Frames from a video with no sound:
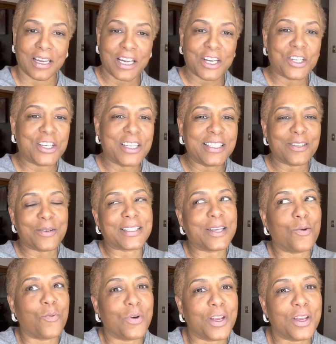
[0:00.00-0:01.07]
She's going to say,
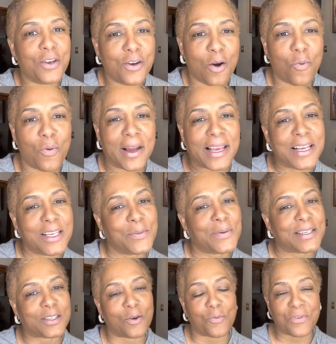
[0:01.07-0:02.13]
well, you know what? He's been
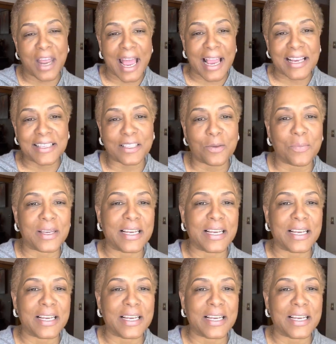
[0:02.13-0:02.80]
so nice to me.